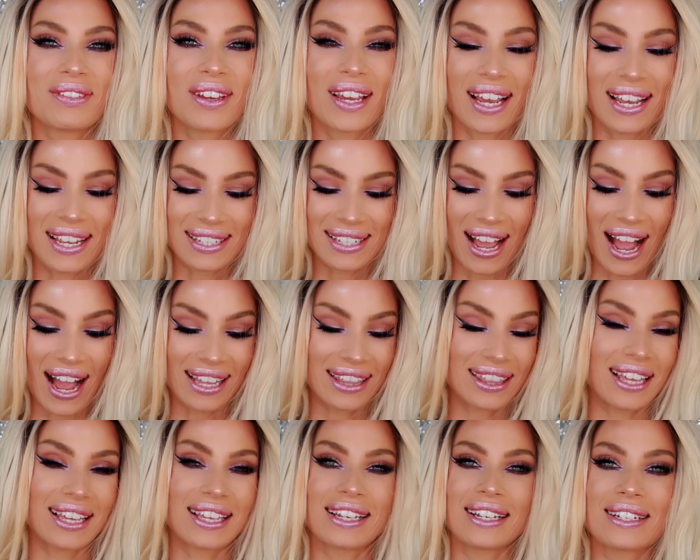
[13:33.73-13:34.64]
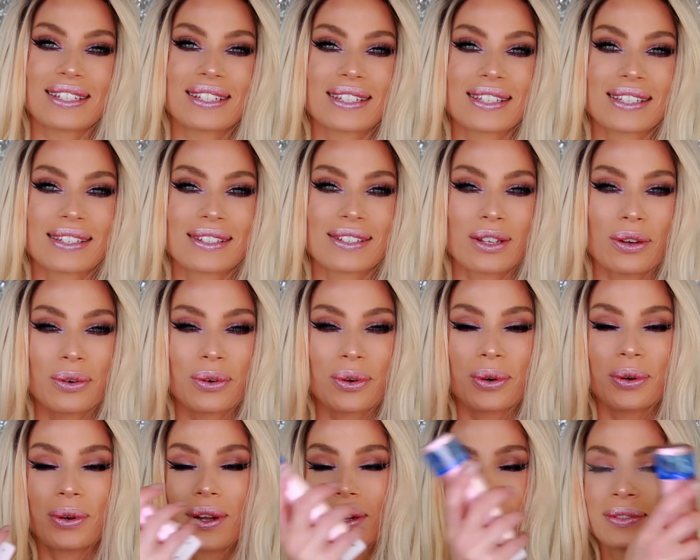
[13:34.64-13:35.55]
because I think it's so
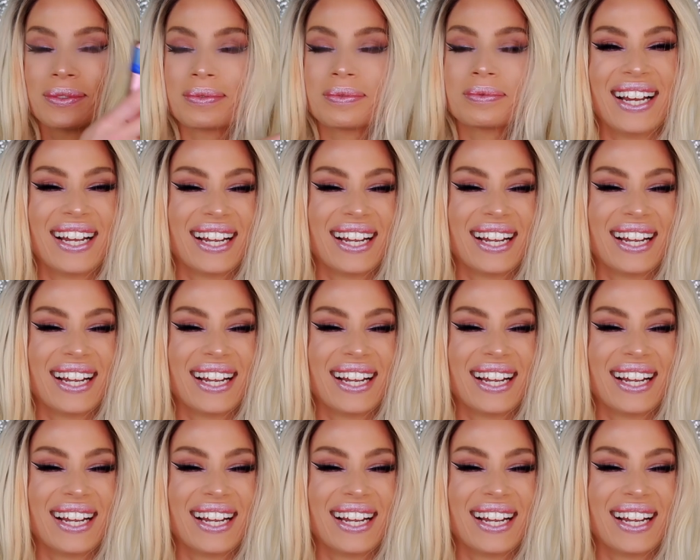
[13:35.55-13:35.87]
cool.